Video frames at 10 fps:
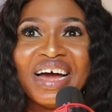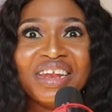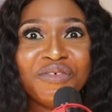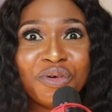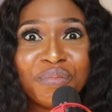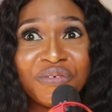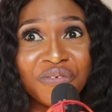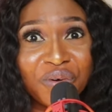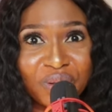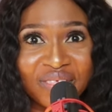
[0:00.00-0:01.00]
And even
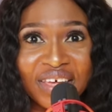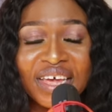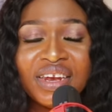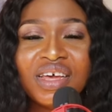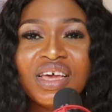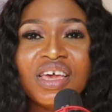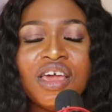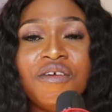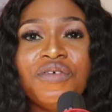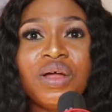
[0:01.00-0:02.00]
before then, if